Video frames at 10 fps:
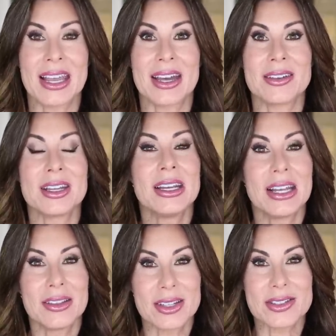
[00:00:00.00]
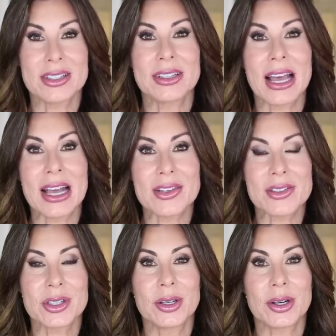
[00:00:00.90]
And in this
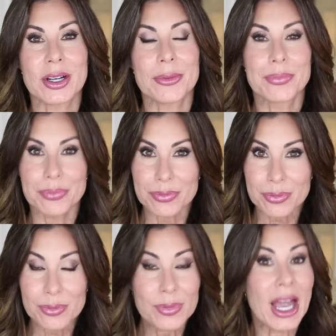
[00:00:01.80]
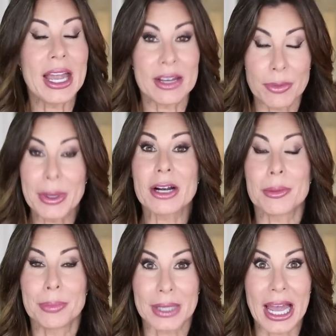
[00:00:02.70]
last look, I have a pair
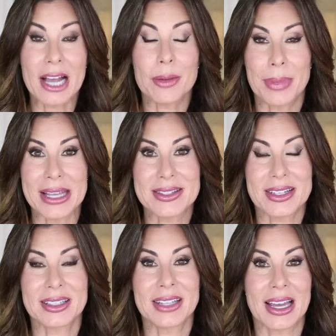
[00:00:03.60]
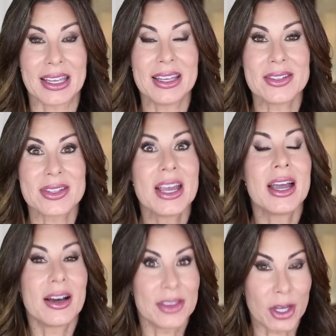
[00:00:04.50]
of black basic leggings,
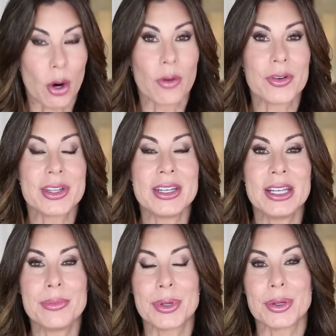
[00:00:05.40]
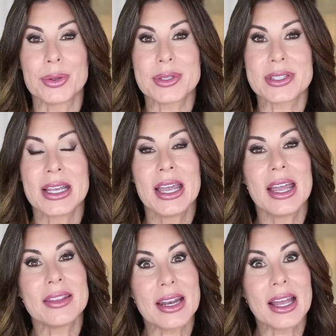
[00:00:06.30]
the over-the-knee boots,
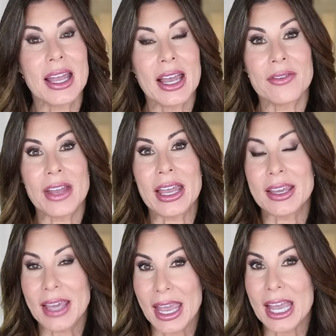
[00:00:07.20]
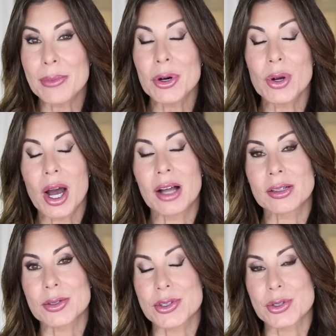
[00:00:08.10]
and then I have a
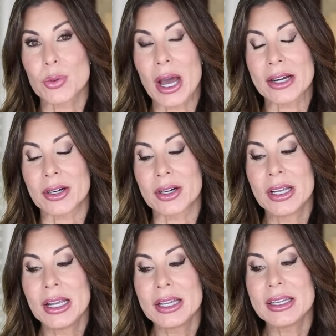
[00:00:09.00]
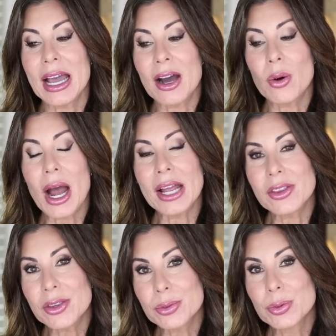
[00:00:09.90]
camo-colored sweater. Now, I
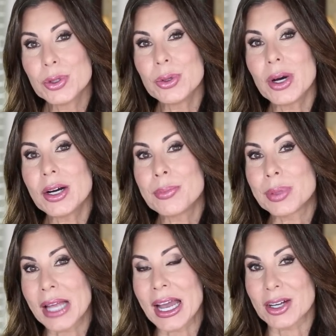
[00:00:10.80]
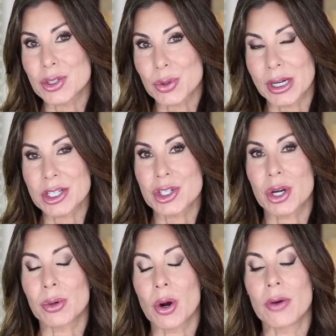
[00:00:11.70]
threw a black trench
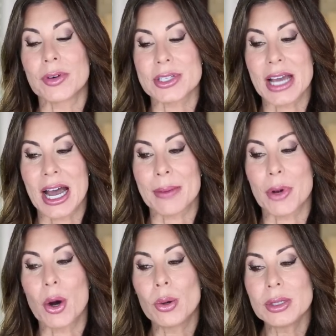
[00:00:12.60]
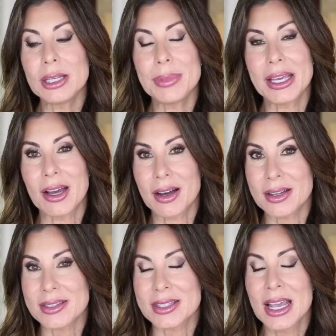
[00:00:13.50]
coat over top only
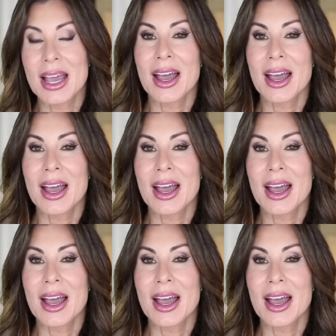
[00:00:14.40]
because